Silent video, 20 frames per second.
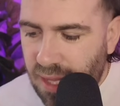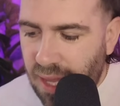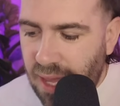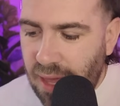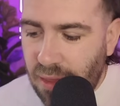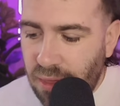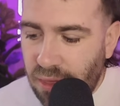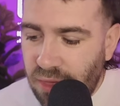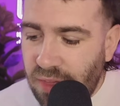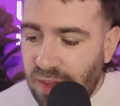
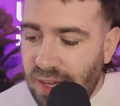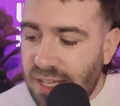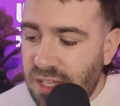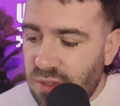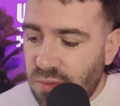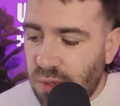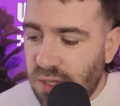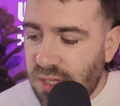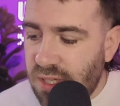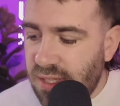And this
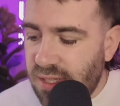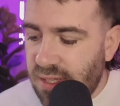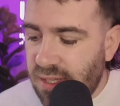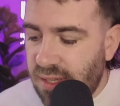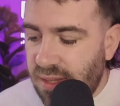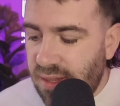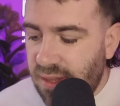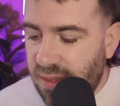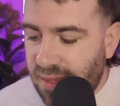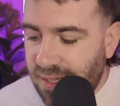was
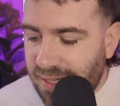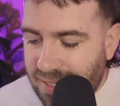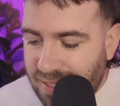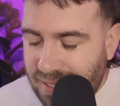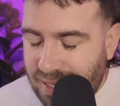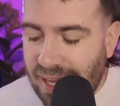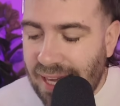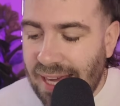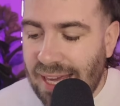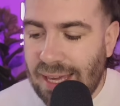the
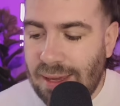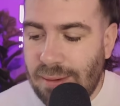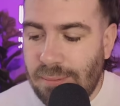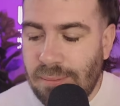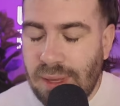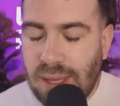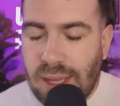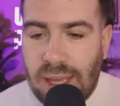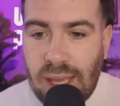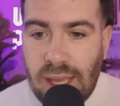team
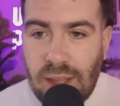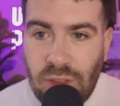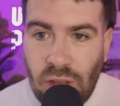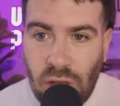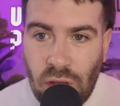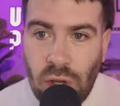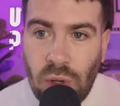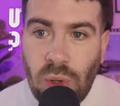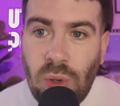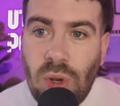that
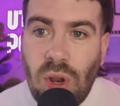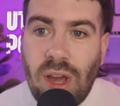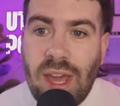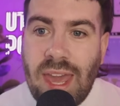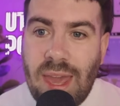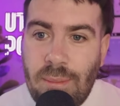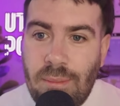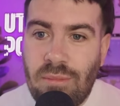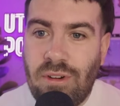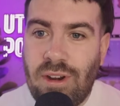Unai
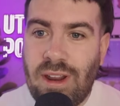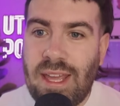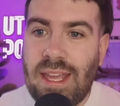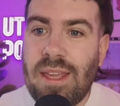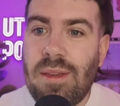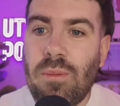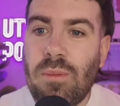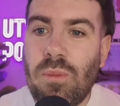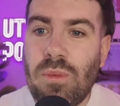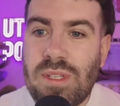Emery
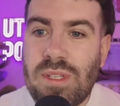was